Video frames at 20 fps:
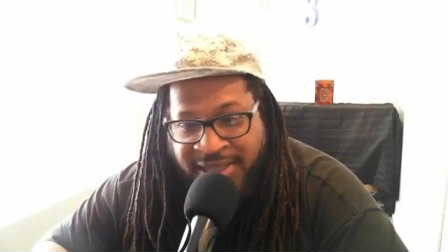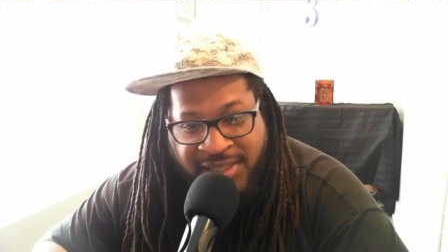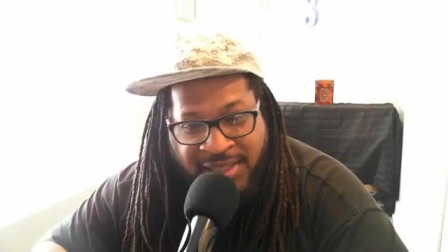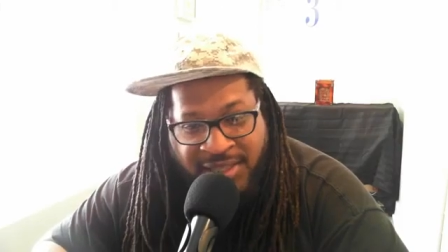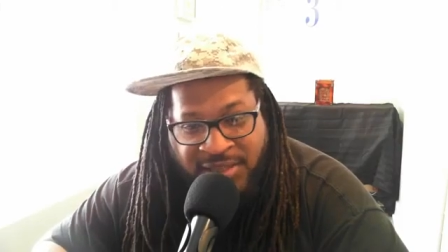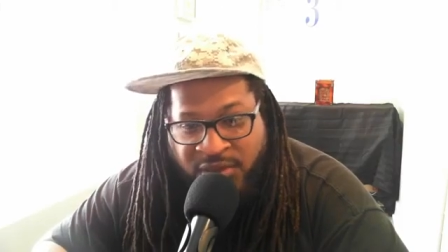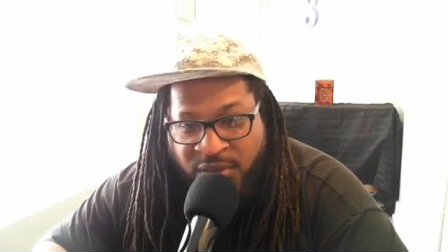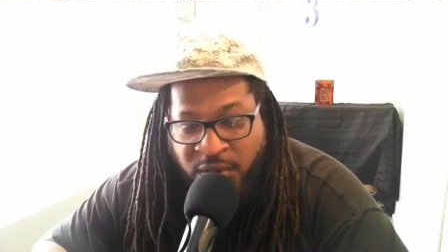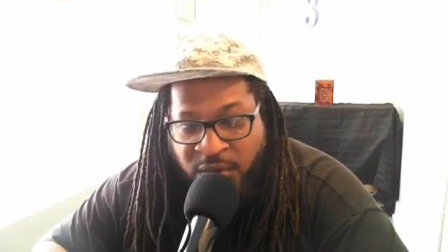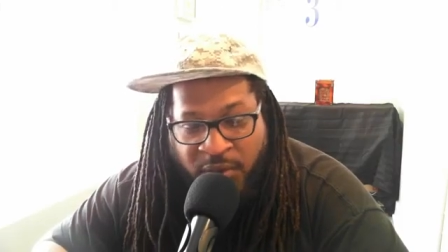
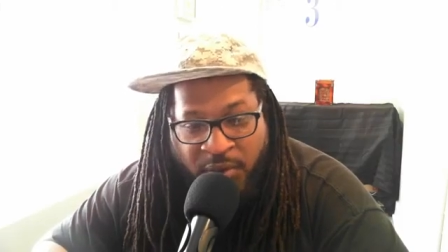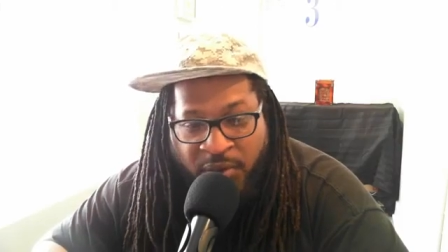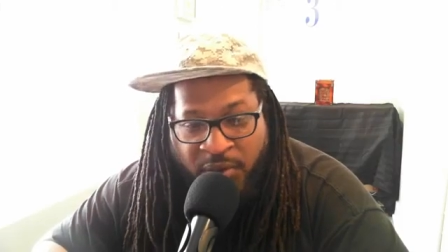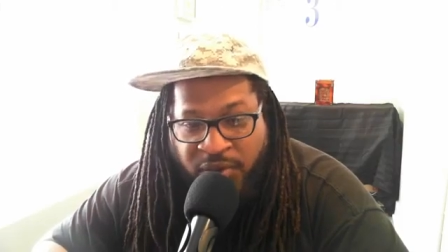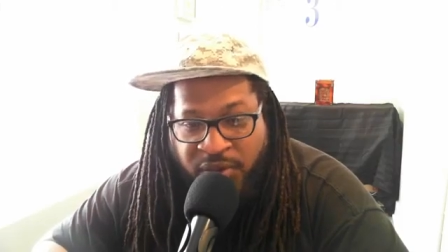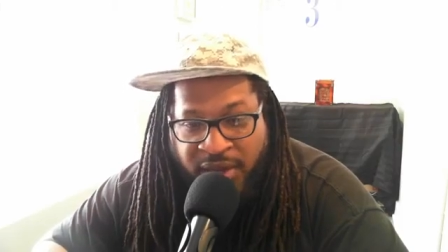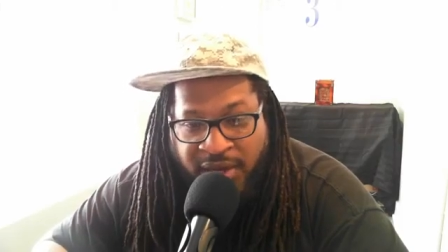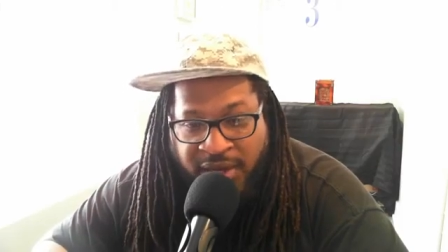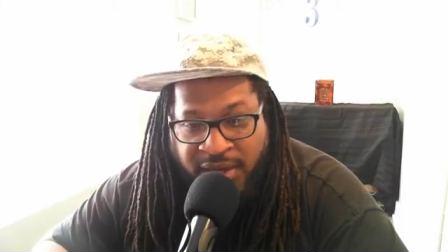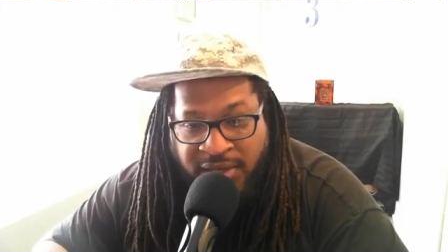this whole
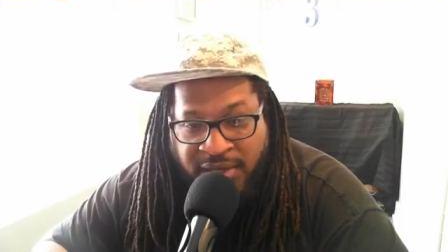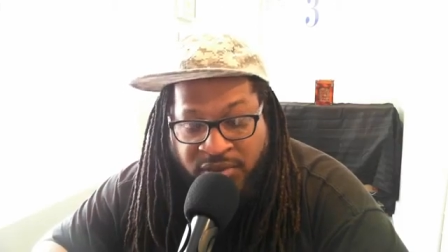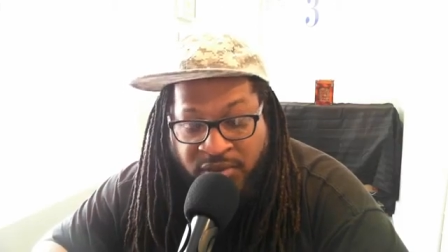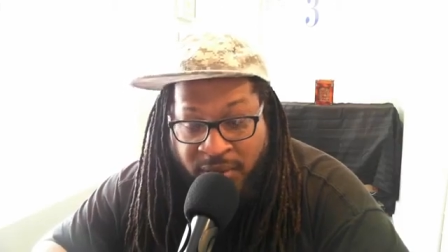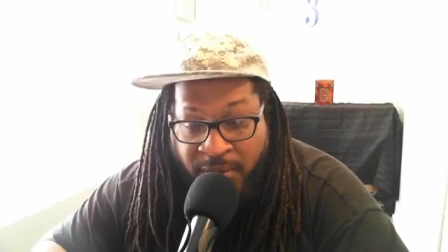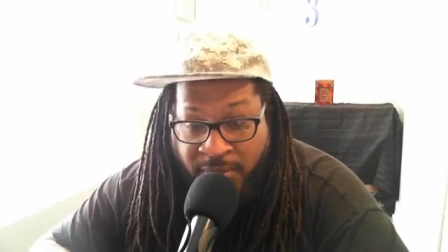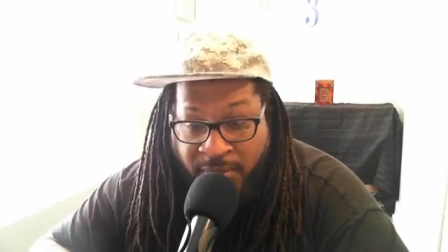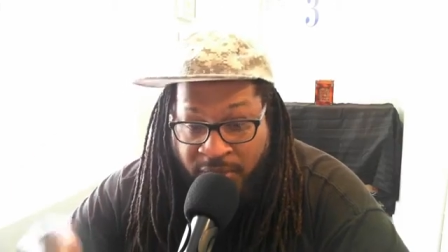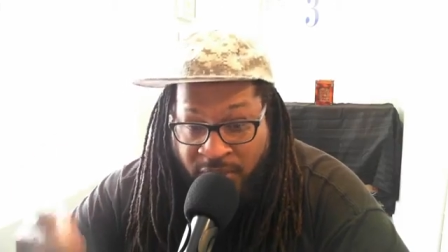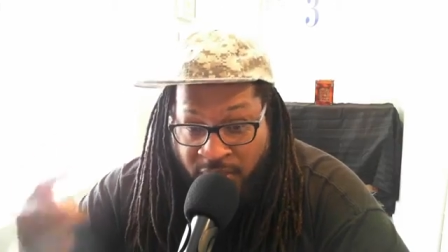thing is.
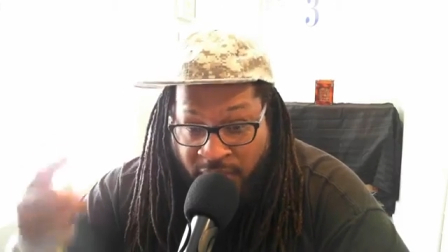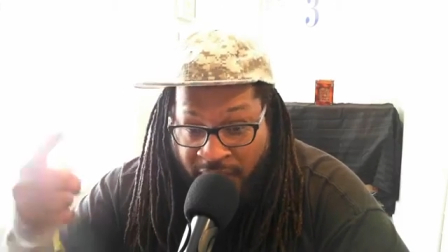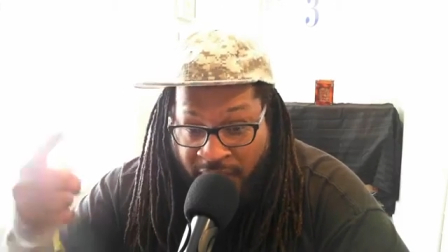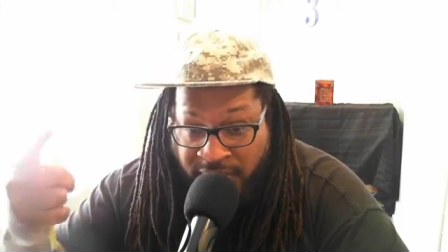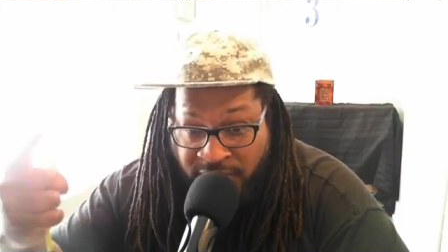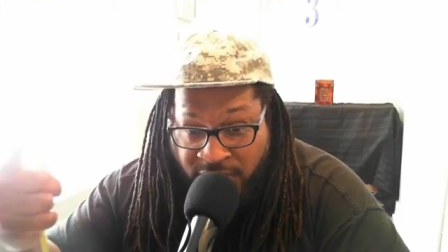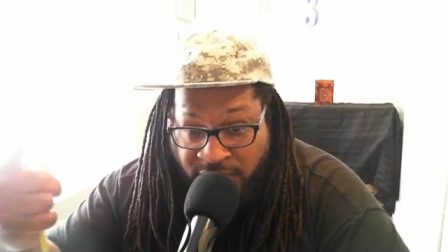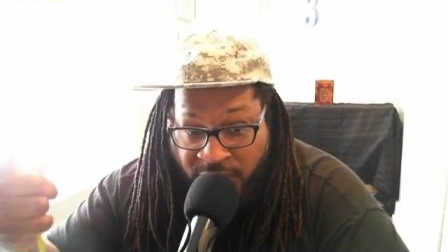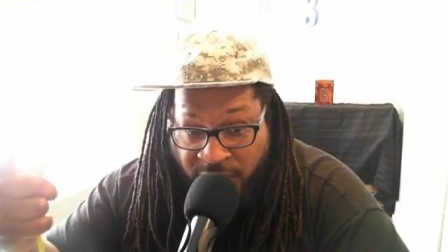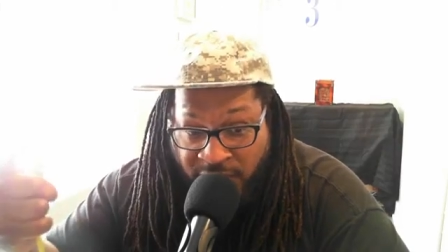Remember, you
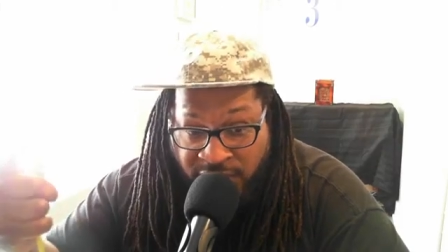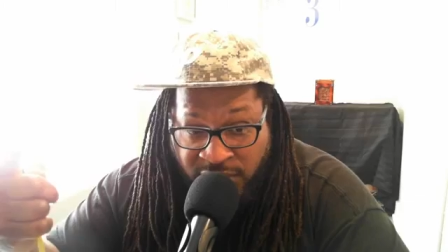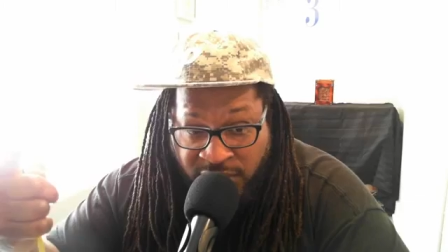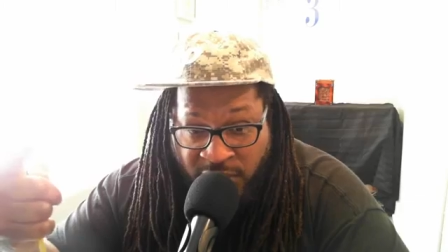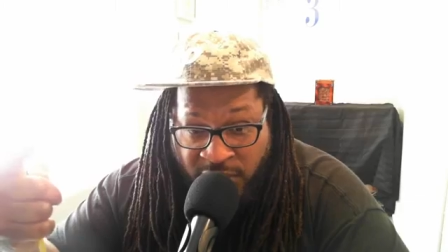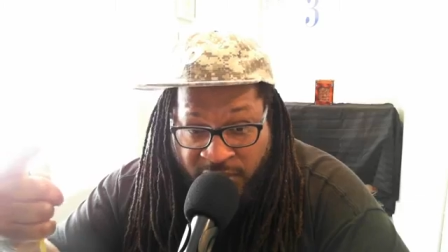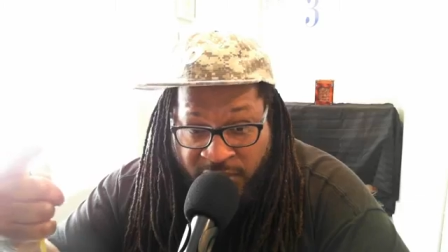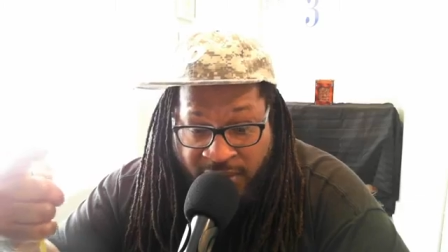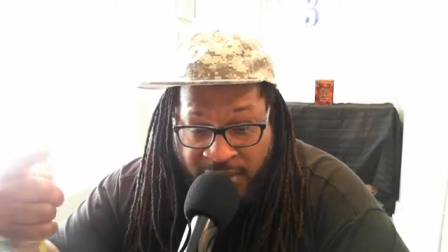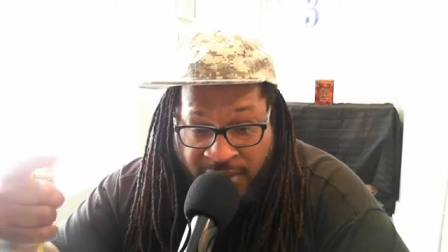answered the
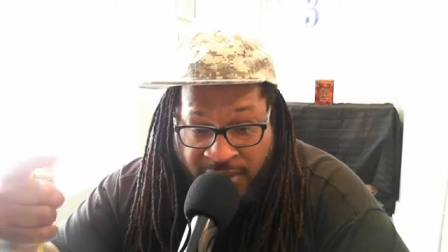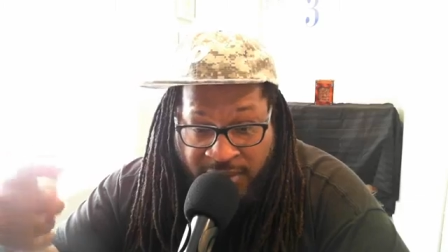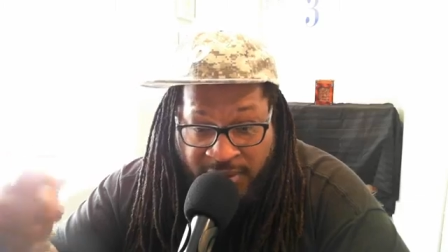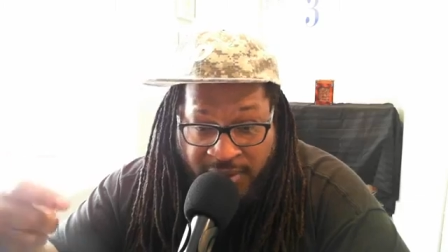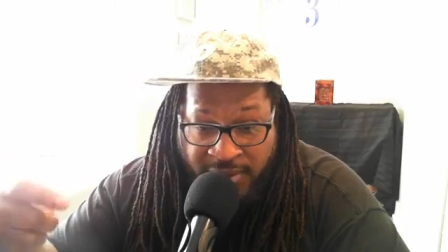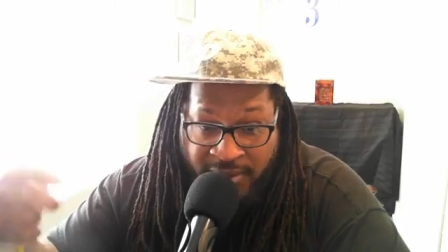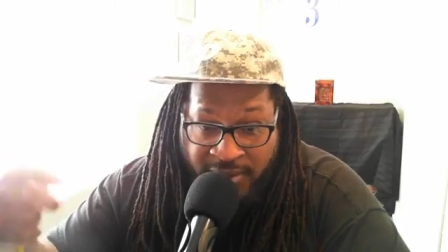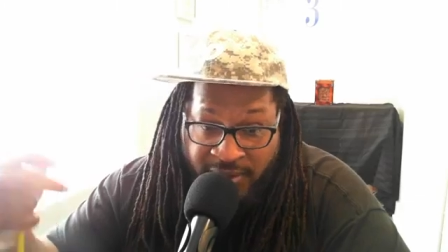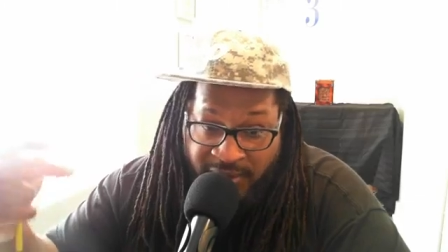question already.